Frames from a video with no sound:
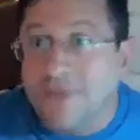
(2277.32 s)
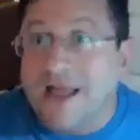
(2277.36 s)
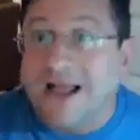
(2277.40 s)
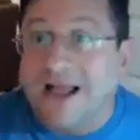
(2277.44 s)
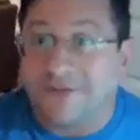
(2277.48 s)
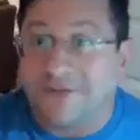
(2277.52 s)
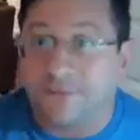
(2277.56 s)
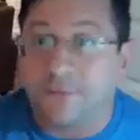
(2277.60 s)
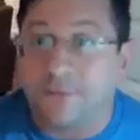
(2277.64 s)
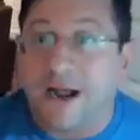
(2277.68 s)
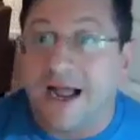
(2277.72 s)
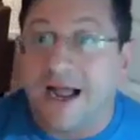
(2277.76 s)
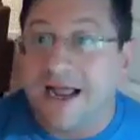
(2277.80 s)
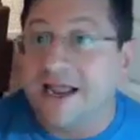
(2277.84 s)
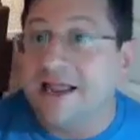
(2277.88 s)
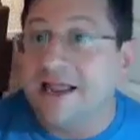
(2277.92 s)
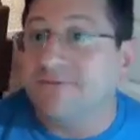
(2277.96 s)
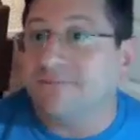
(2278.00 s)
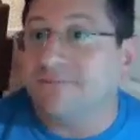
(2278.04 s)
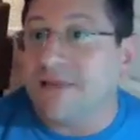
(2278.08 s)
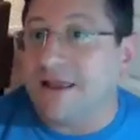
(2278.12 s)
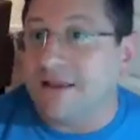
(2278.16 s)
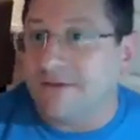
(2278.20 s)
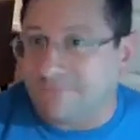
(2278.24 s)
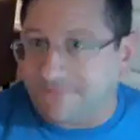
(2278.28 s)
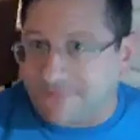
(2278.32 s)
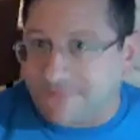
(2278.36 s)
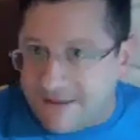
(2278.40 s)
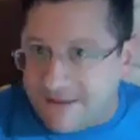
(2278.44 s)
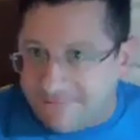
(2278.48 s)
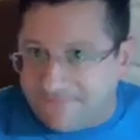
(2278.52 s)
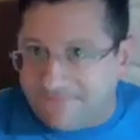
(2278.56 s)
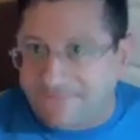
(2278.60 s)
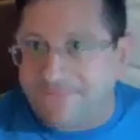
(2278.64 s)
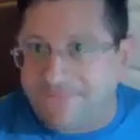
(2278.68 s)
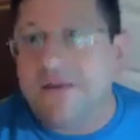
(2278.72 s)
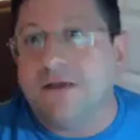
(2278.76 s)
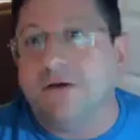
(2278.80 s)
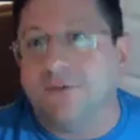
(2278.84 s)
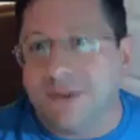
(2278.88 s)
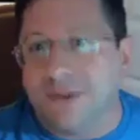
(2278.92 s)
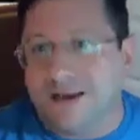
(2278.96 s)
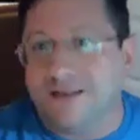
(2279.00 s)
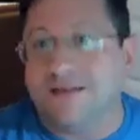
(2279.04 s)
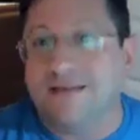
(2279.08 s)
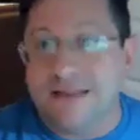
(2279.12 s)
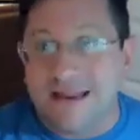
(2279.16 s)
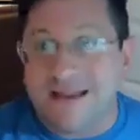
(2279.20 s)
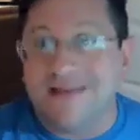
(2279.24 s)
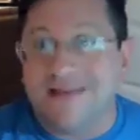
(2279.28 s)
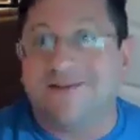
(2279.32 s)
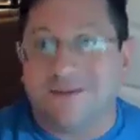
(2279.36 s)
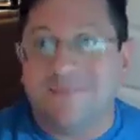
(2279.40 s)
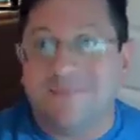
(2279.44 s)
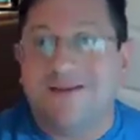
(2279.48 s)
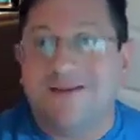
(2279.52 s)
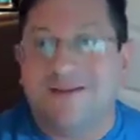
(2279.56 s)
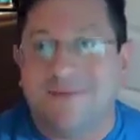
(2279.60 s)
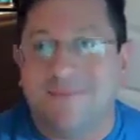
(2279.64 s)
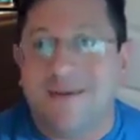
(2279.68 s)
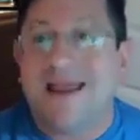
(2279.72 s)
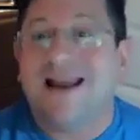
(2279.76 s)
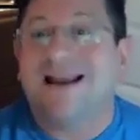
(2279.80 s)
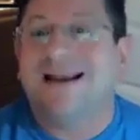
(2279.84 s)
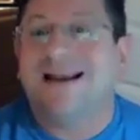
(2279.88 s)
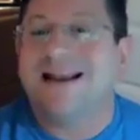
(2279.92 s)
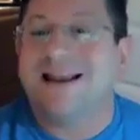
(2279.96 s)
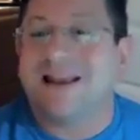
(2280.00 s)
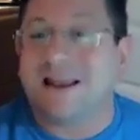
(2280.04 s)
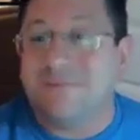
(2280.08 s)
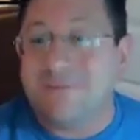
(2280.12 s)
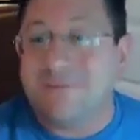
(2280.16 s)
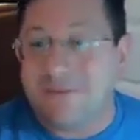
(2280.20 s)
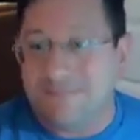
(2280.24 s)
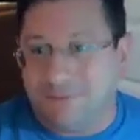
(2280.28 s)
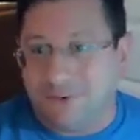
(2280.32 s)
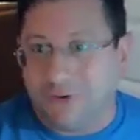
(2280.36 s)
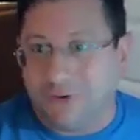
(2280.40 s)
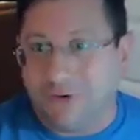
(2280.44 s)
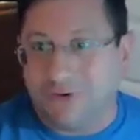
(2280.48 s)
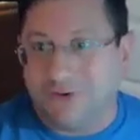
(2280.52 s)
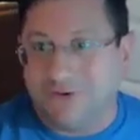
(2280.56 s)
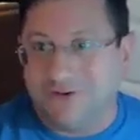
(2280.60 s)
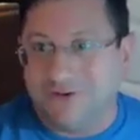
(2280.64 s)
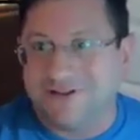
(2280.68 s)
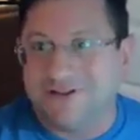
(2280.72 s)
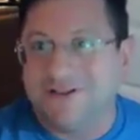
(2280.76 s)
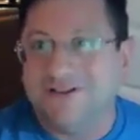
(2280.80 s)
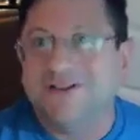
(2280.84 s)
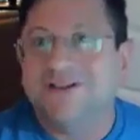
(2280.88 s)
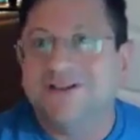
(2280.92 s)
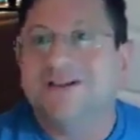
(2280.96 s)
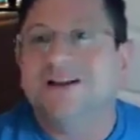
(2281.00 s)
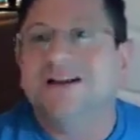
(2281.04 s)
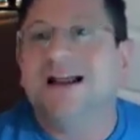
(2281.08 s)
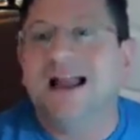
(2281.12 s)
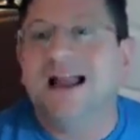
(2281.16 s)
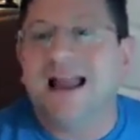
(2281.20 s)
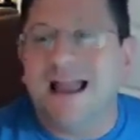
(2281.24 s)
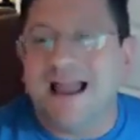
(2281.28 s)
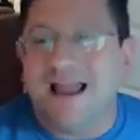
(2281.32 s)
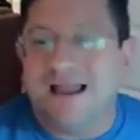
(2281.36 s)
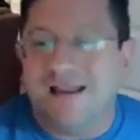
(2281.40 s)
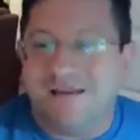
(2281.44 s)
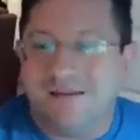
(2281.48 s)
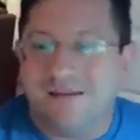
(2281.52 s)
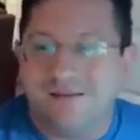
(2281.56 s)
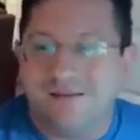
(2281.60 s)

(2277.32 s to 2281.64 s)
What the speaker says: that's why if they feel that it needs to be debated, it can be pulled and